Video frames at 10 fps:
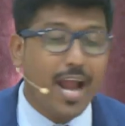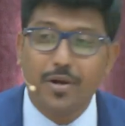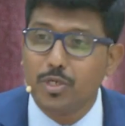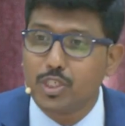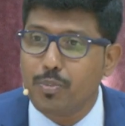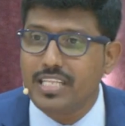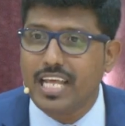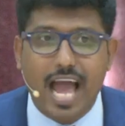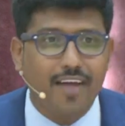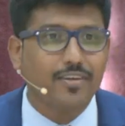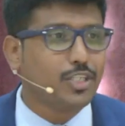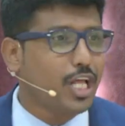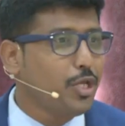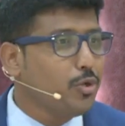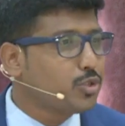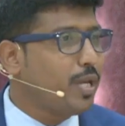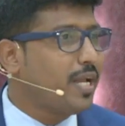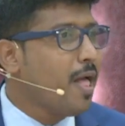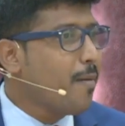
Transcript: don't speak the language that you speak,